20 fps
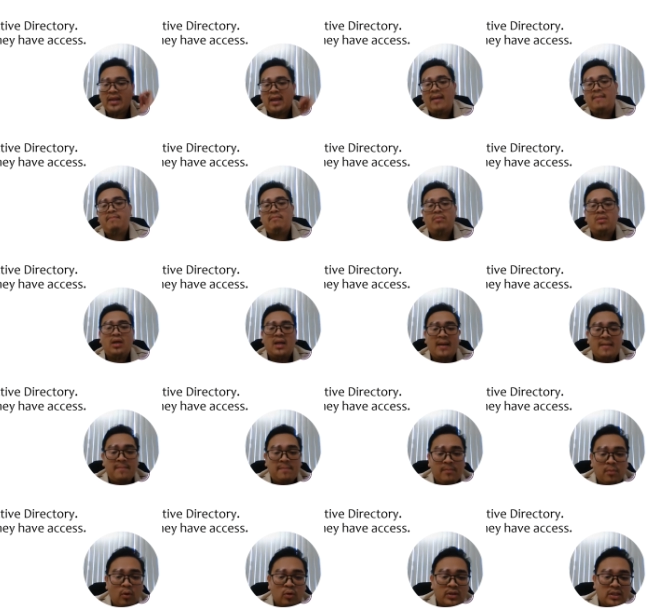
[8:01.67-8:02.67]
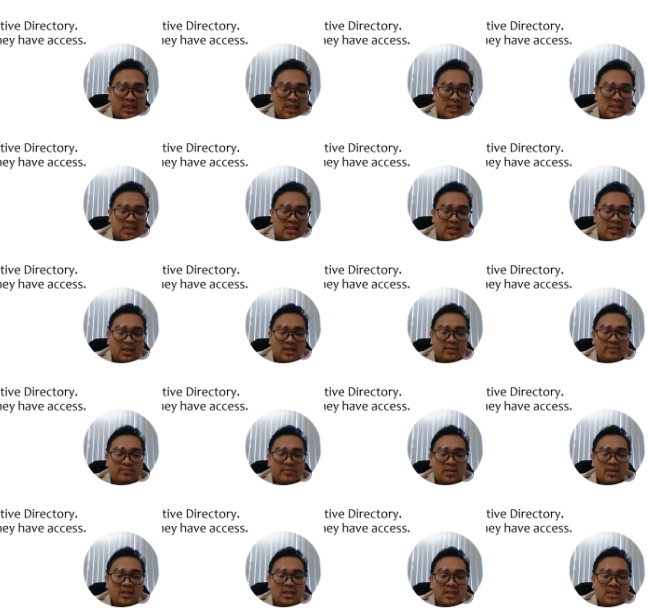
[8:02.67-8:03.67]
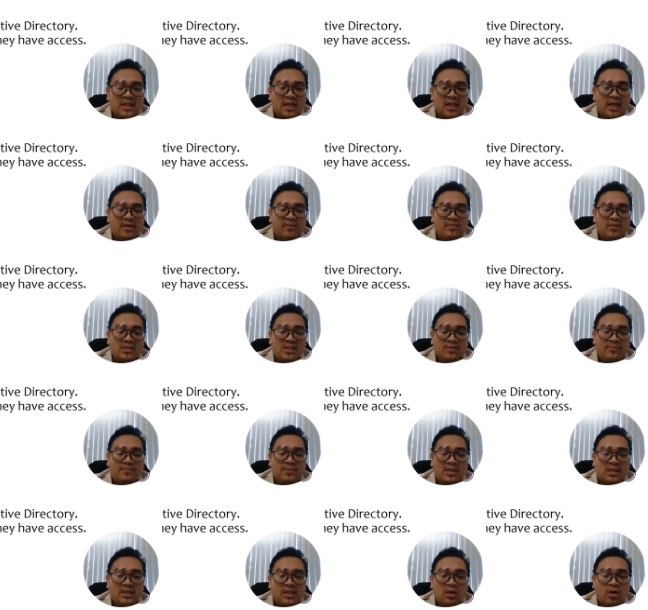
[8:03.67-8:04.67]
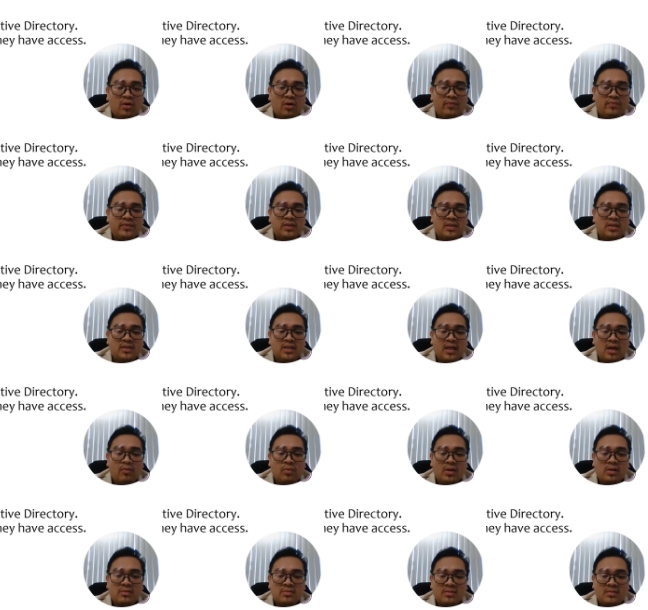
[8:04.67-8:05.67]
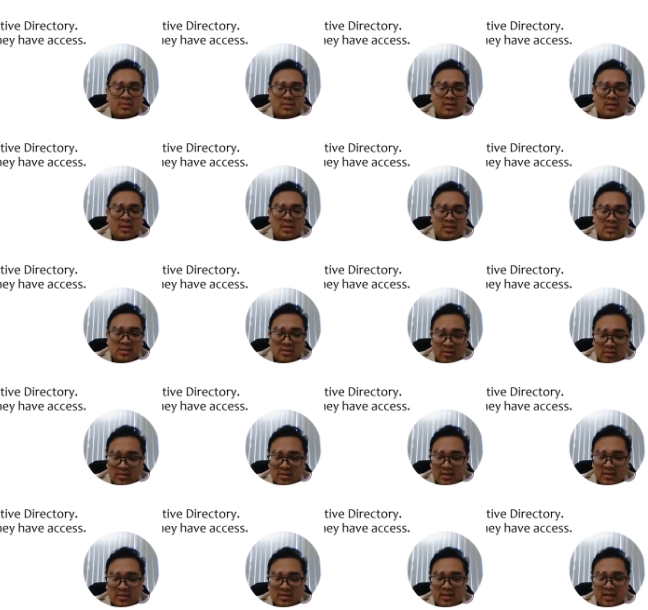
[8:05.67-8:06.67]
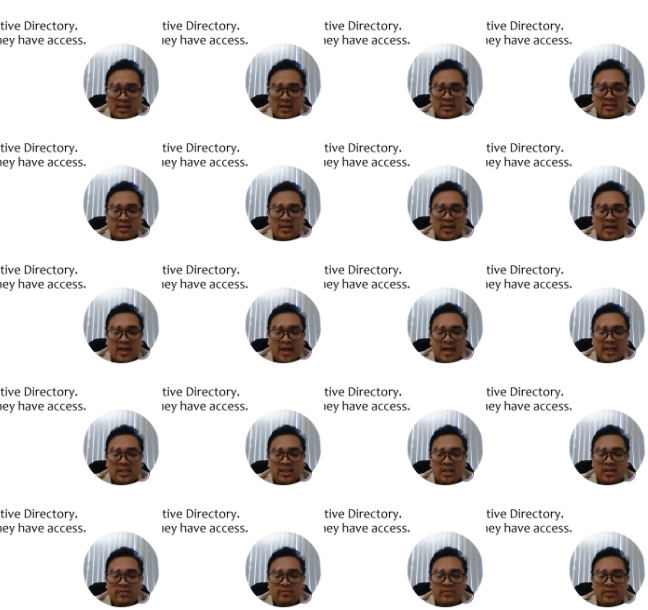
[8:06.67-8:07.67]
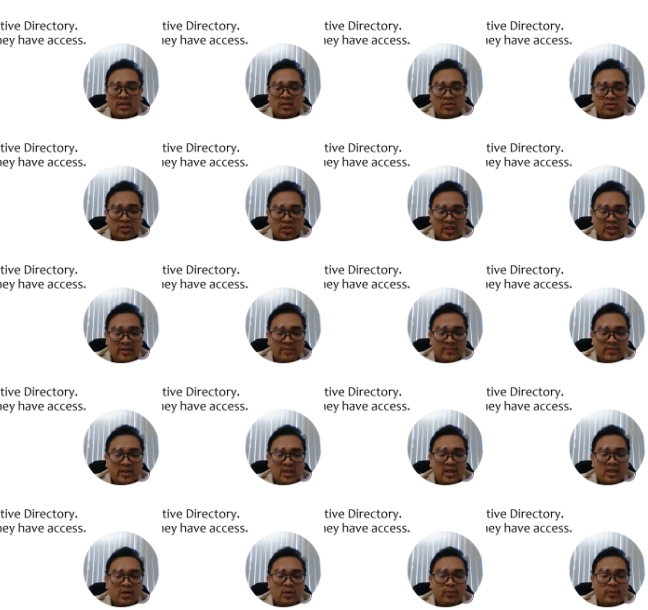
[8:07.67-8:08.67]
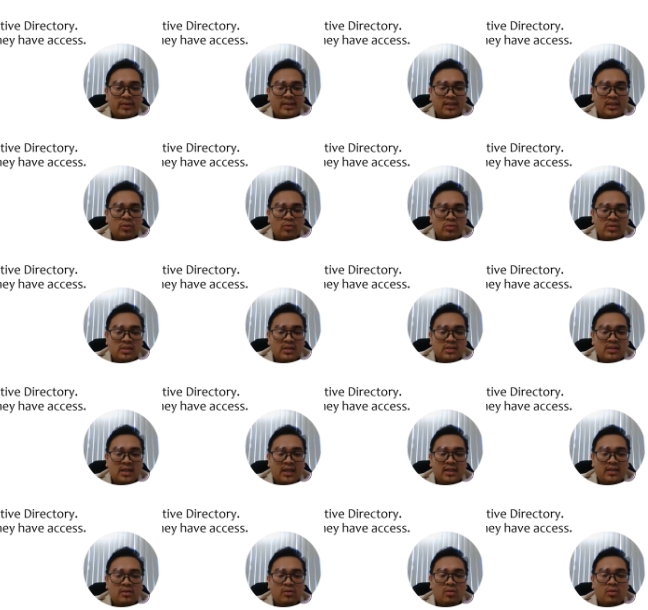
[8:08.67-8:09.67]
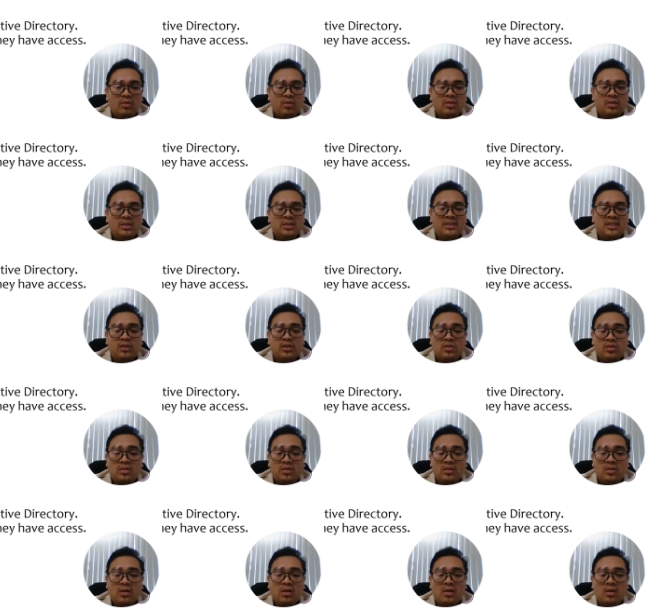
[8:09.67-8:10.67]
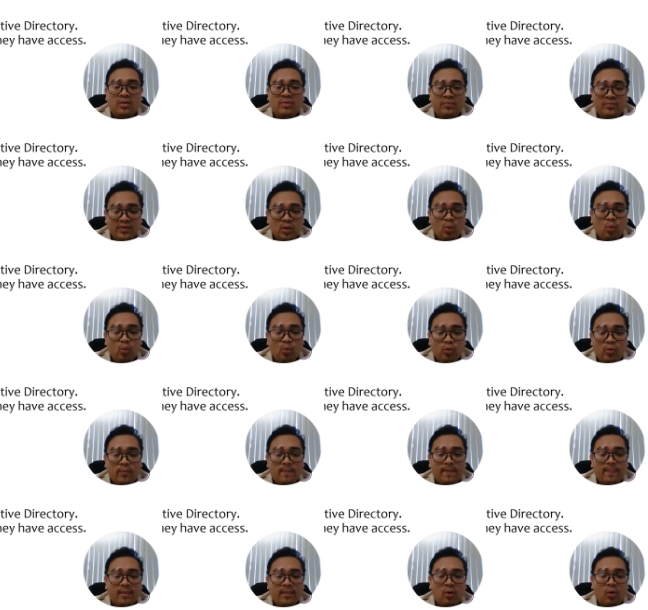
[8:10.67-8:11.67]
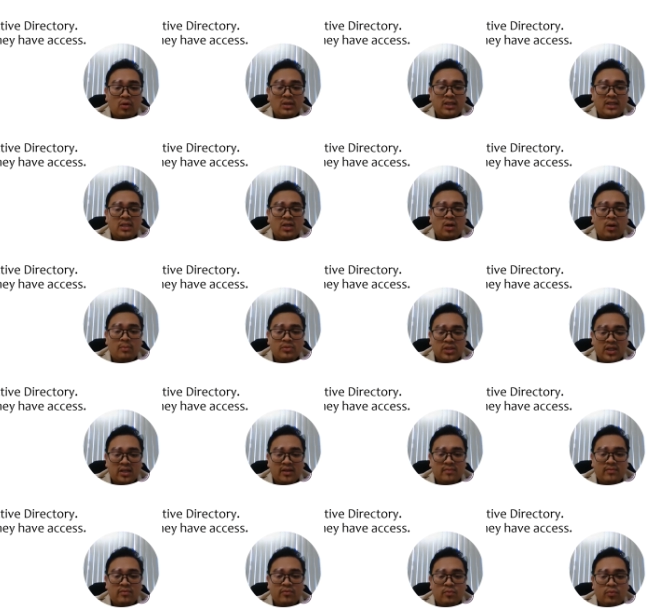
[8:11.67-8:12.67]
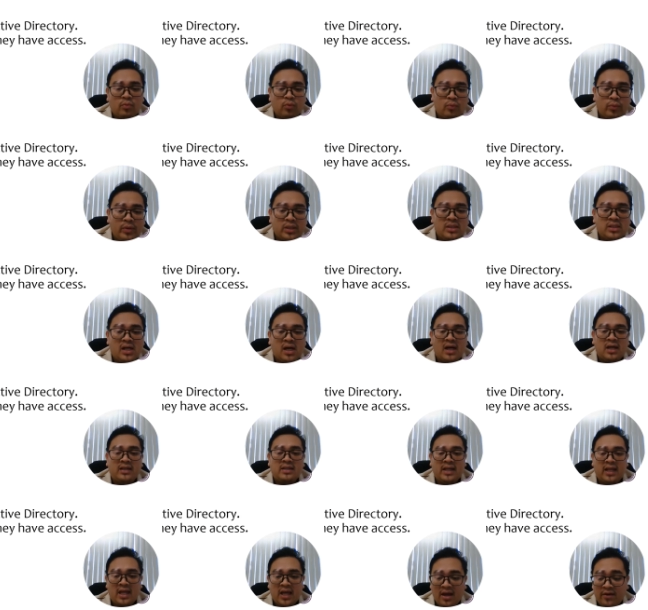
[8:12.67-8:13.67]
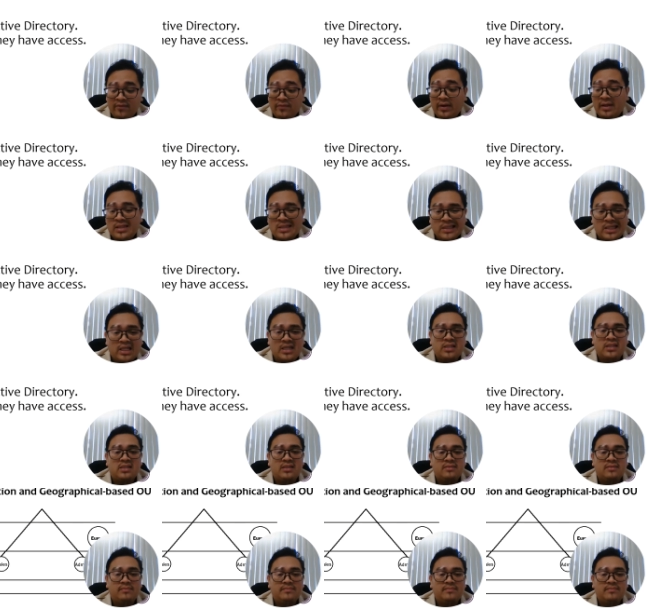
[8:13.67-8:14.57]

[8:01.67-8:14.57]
temp employees. Restrict visibility of the network resources in Active Directory, where the users can just view only the object which they have access.